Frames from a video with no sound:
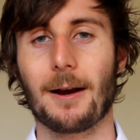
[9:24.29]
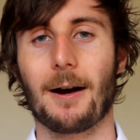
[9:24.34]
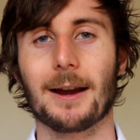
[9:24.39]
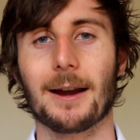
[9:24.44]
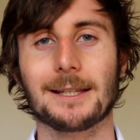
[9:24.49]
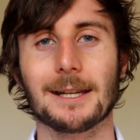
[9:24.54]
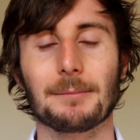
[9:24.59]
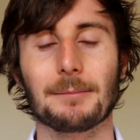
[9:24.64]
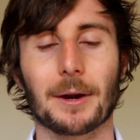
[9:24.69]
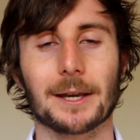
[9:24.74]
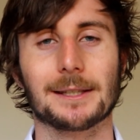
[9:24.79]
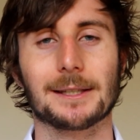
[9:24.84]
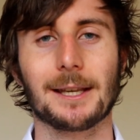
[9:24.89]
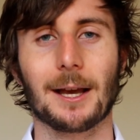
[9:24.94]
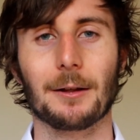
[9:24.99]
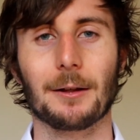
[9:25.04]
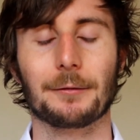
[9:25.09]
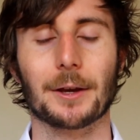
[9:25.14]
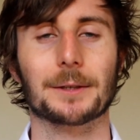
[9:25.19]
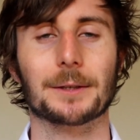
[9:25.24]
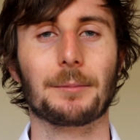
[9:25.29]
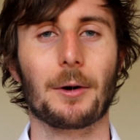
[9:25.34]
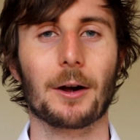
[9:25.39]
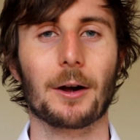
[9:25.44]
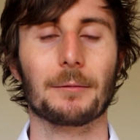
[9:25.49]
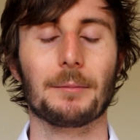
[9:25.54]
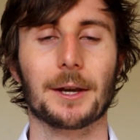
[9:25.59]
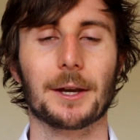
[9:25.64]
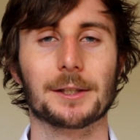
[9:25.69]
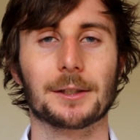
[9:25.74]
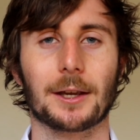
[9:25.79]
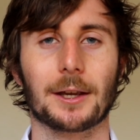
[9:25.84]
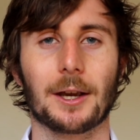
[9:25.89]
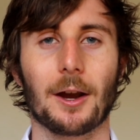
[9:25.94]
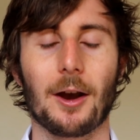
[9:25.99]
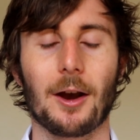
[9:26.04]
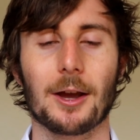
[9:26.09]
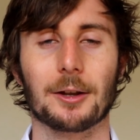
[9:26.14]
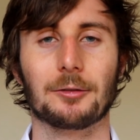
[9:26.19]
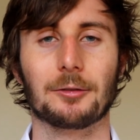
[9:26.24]
I did myself as part of my
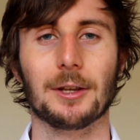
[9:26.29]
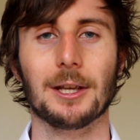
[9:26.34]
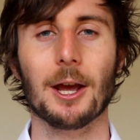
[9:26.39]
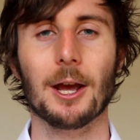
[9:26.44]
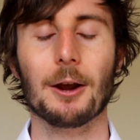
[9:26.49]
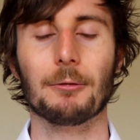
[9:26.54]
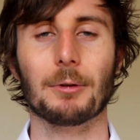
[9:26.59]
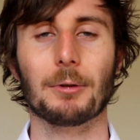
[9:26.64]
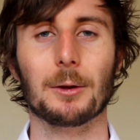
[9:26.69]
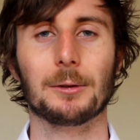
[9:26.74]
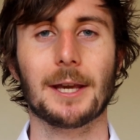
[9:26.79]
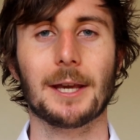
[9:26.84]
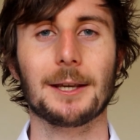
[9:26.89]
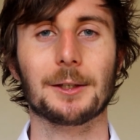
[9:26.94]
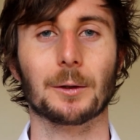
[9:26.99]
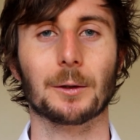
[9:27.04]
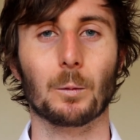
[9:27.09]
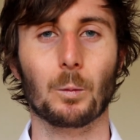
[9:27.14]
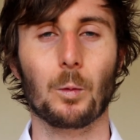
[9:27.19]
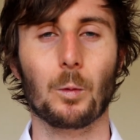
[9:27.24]
psychiatry rotation,